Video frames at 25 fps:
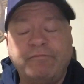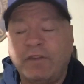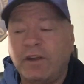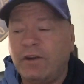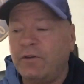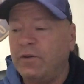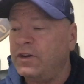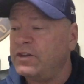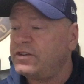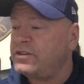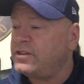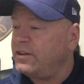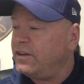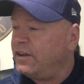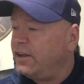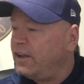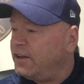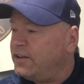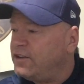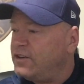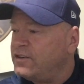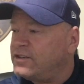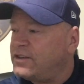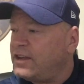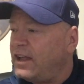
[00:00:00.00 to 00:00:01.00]
Chris
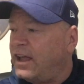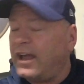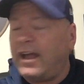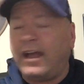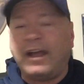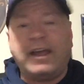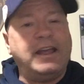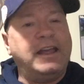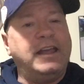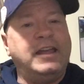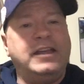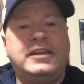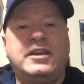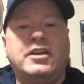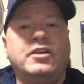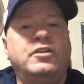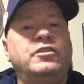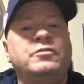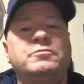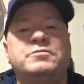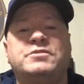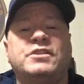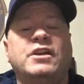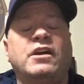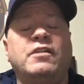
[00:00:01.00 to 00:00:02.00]
just uh, he killed
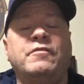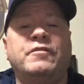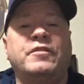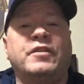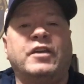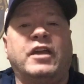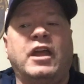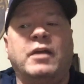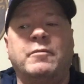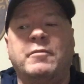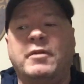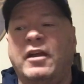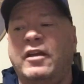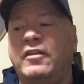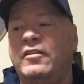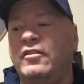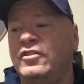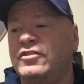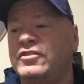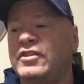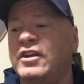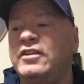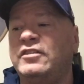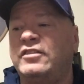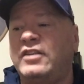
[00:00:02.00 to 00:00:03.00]
himself in the game, and it
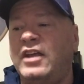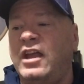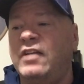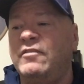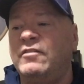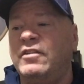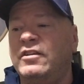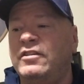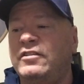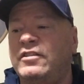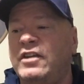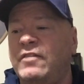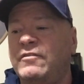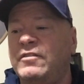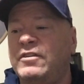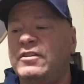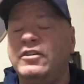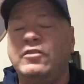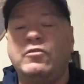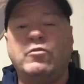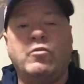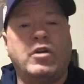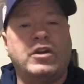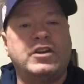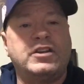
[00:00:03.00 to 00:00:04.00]
looks like David and Devin
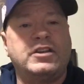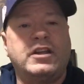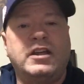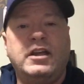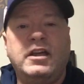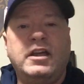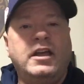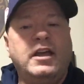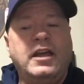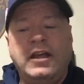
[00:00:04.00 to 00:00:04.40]
didn't want to